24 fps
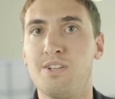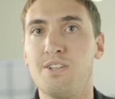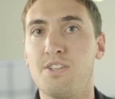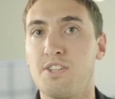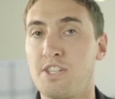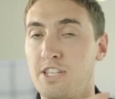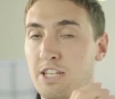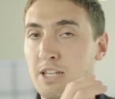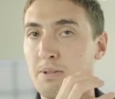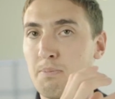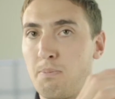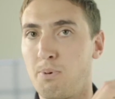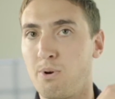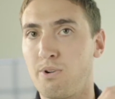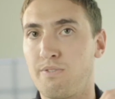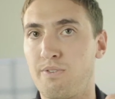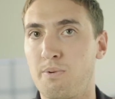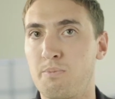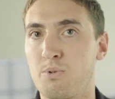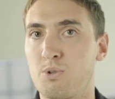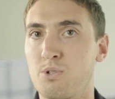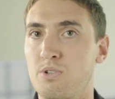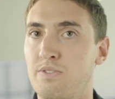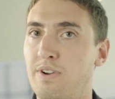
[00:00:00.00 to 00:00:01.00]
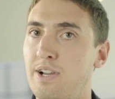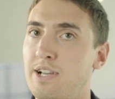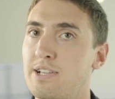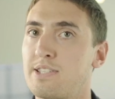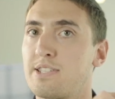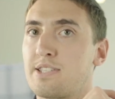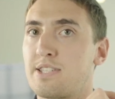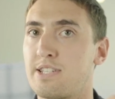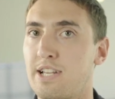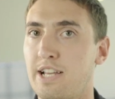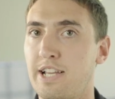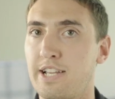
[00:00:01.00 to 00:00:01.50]
The input from your
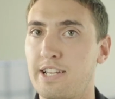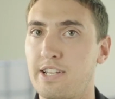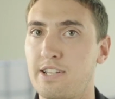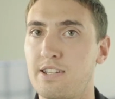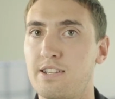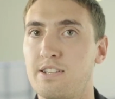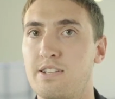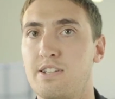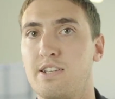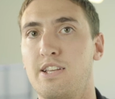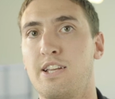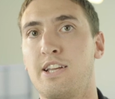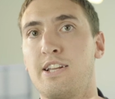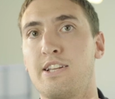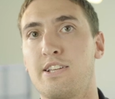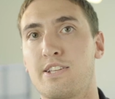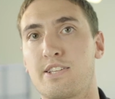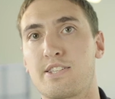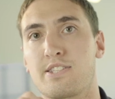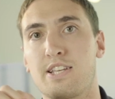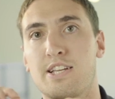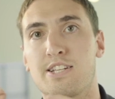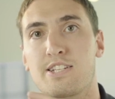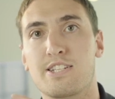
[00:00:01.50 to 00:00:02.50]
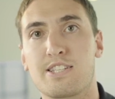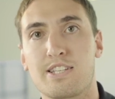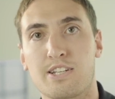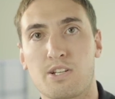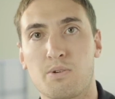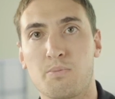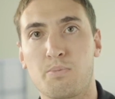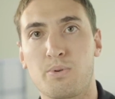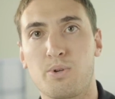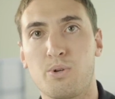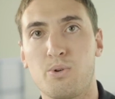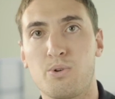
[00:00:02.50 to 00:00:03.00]
device is taken and is sent to the
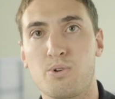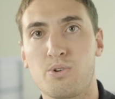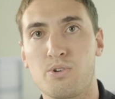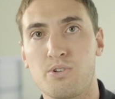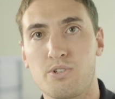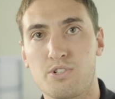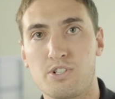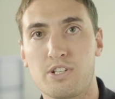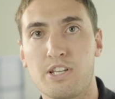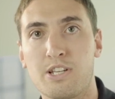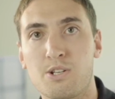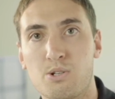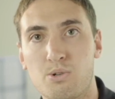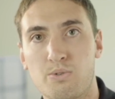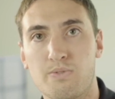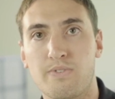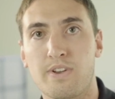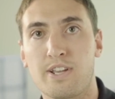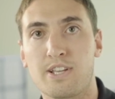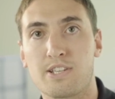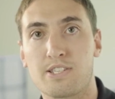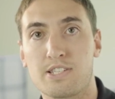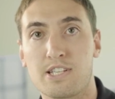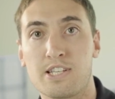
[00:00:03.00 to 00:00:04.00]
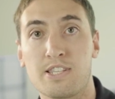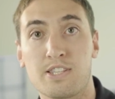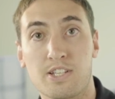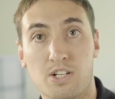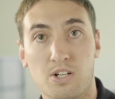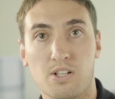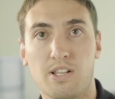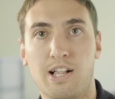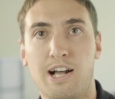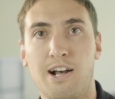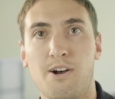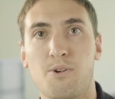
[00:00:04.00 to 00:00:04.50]
computer to interface in the
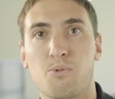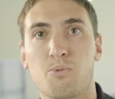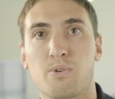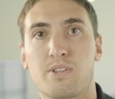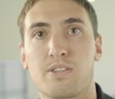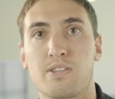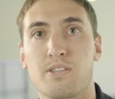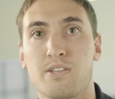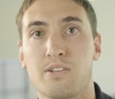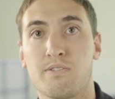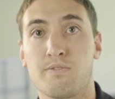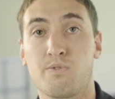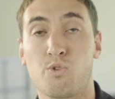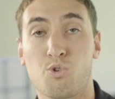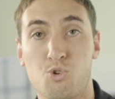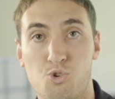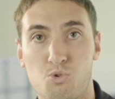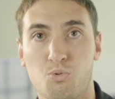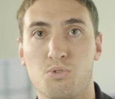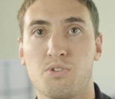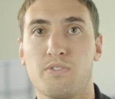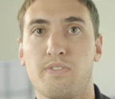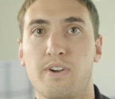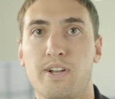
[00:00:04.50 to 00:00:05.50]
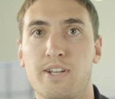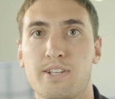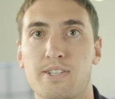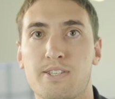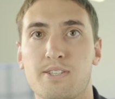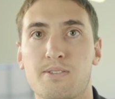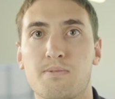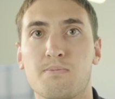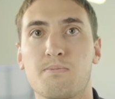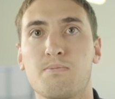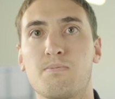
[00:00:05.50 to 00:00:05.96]
cloud with the virtual device.